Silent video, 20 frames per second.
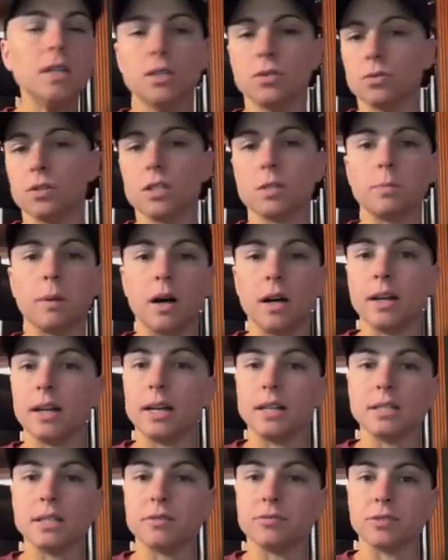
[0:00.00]
is
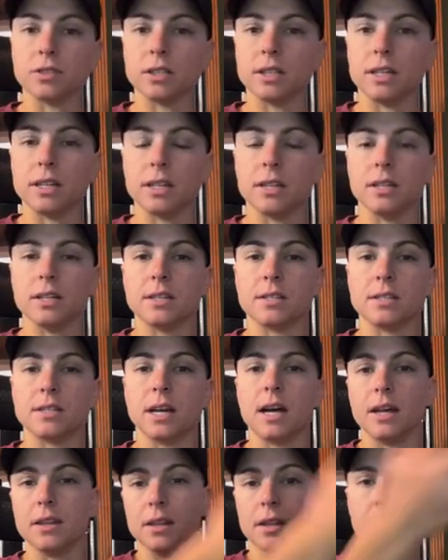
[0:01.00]
responding differently to this
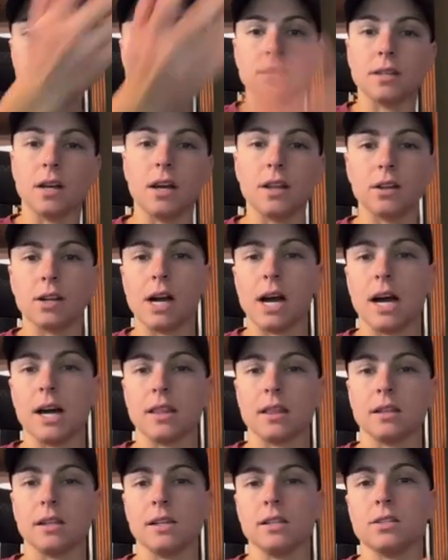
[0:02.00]
set than this other
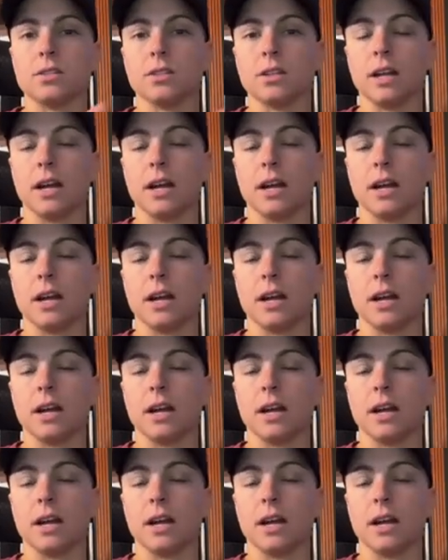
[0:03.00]
athlete.